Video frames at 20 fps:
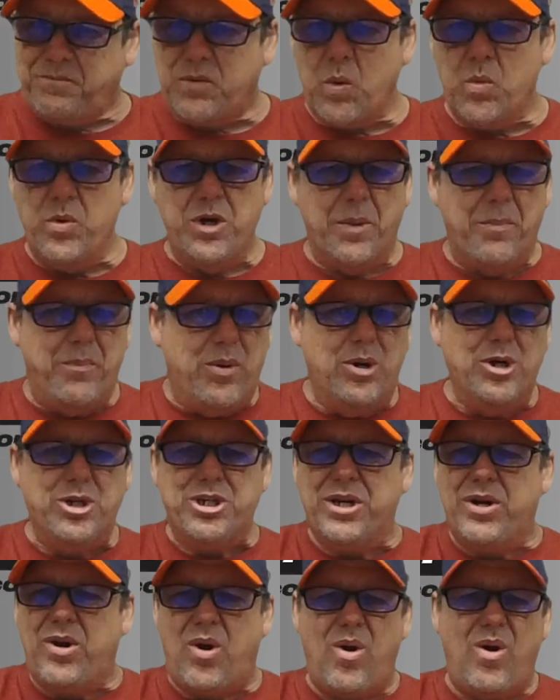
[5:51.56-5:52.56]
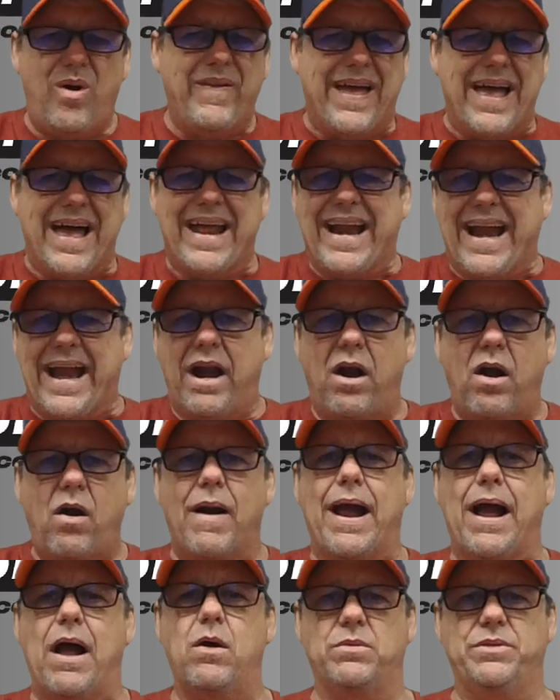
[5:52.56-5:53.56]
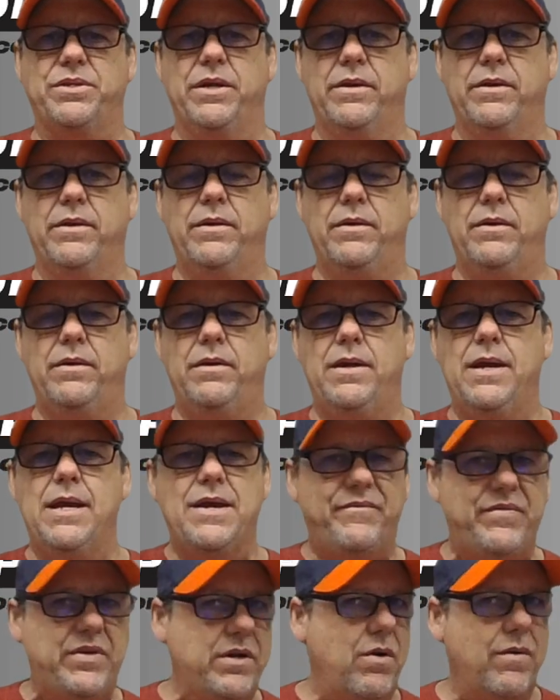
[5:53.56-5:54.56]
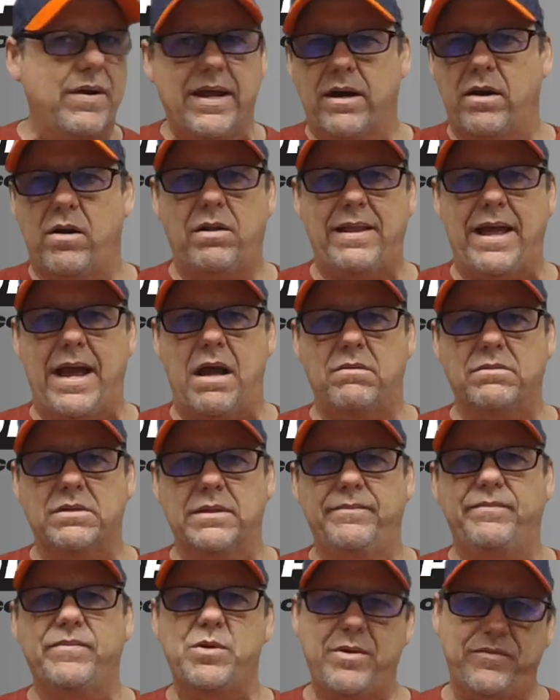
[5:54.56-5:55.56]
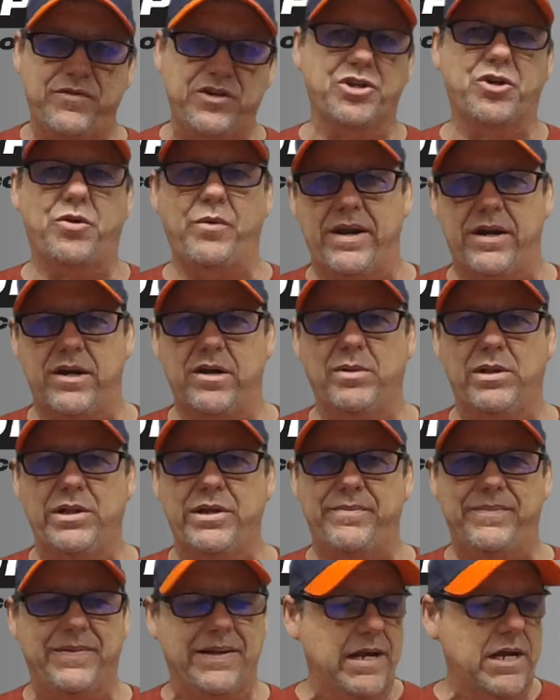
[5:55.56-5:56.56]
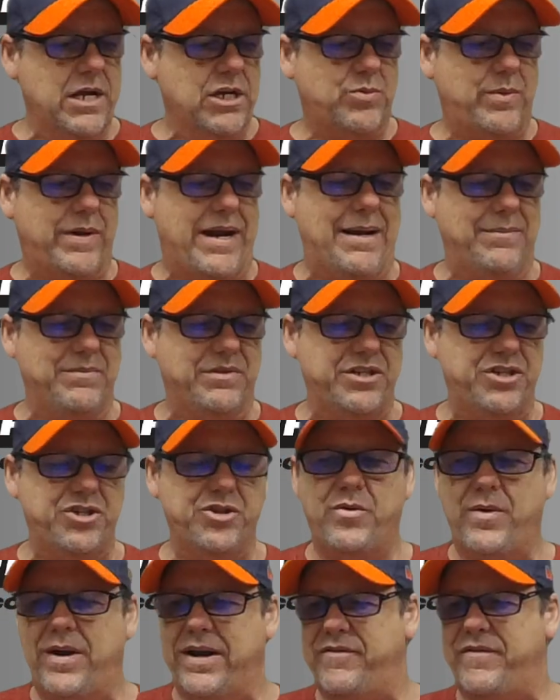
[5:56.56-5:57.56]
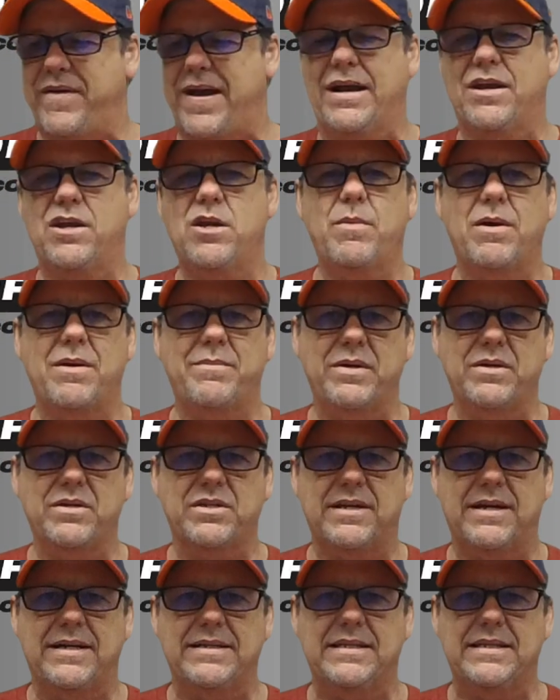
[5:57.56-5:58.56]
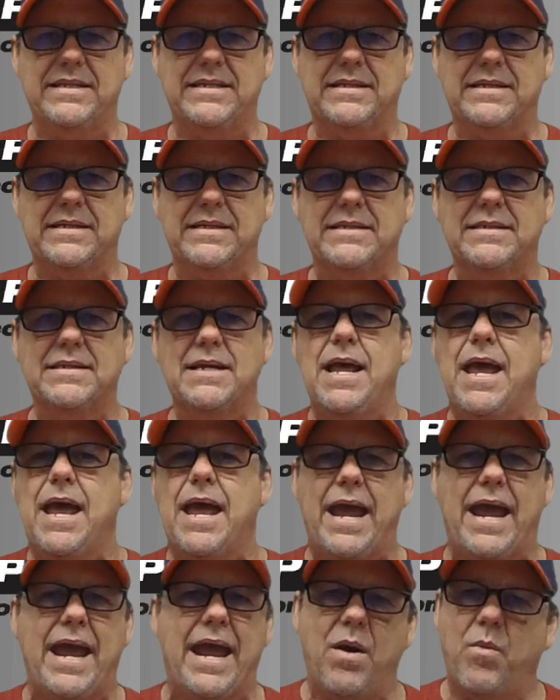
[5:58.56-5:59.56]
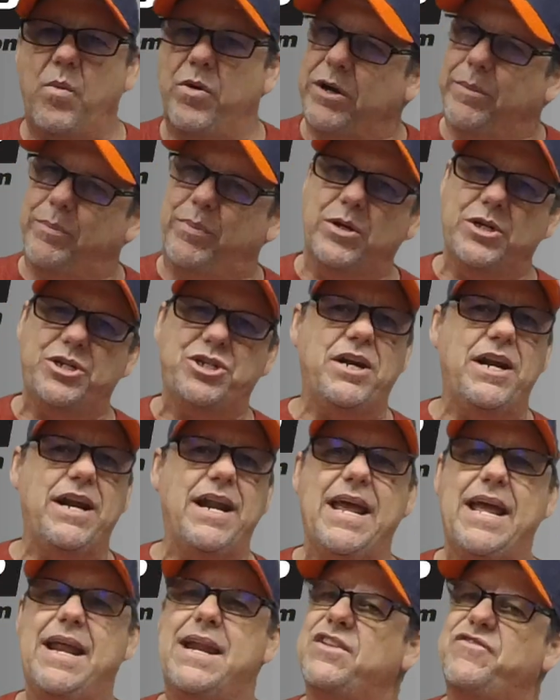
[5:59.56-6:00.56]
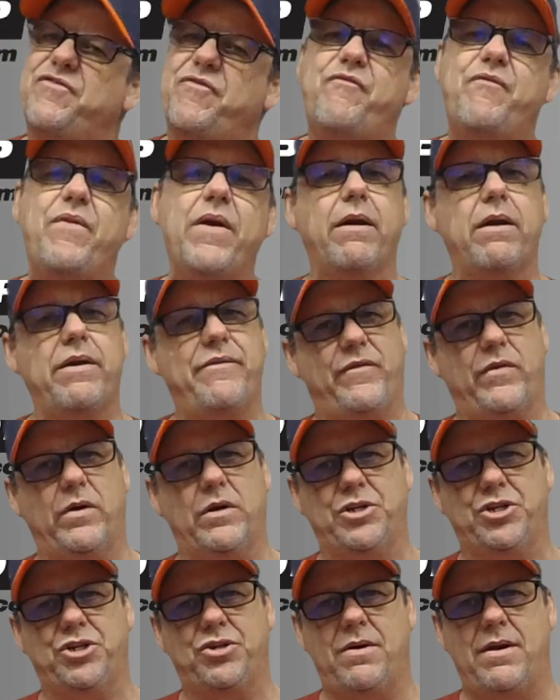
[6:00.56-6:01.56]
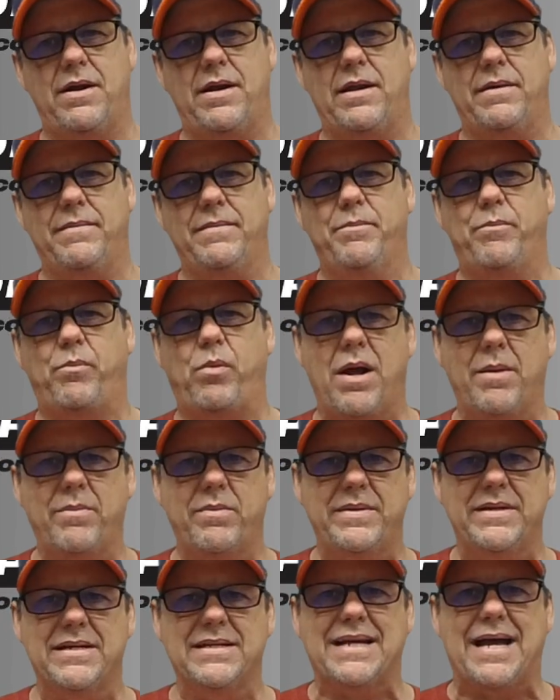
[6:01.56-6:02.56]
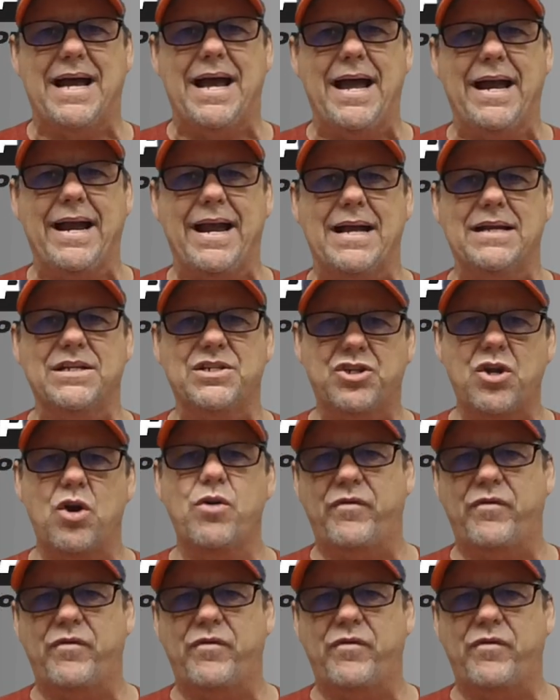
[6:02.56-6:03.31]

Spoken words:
when you're pushing all that air out, if you don't get it all out, you have just created a balloon. So what happens is you create a vacuum on both sides of these things, and when you're pushing it in, it's very frustrating. Problem is, I got so